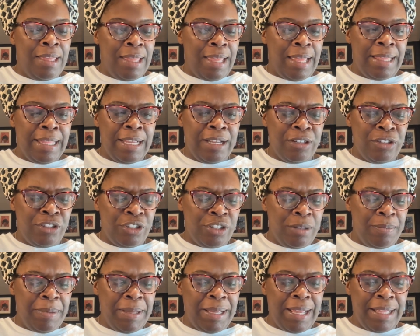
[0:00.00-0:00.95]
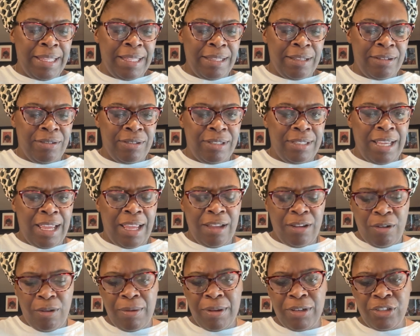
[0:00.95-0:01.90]
And there should be, I think there's
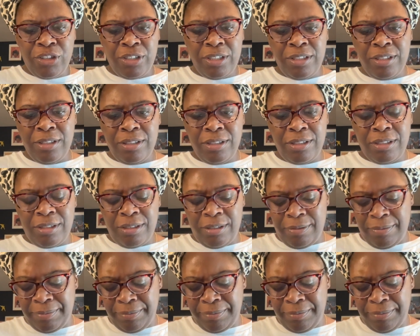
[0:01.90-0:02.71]
10 questions.